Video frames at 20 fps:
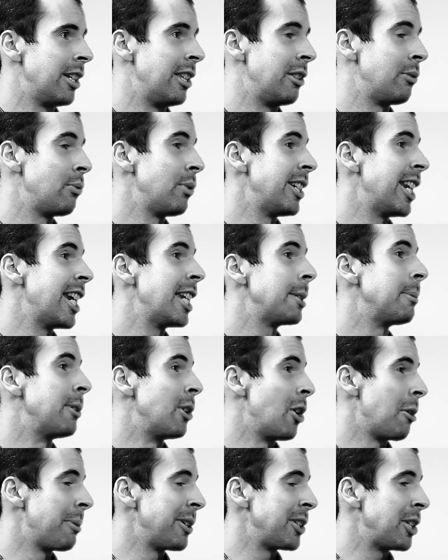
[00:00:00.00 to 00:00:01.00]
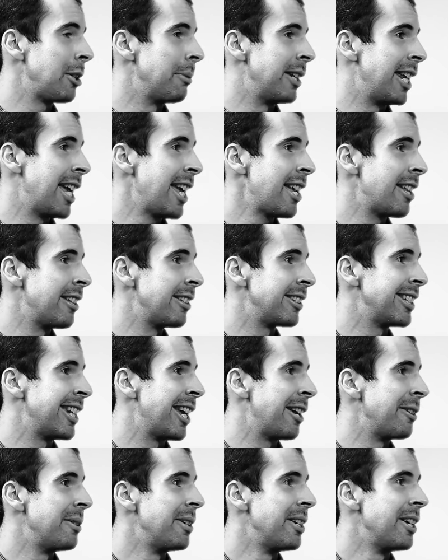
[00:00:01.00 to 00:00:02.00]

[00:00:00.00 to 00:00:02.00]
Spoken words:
in 3 days, but not by human hands." Now,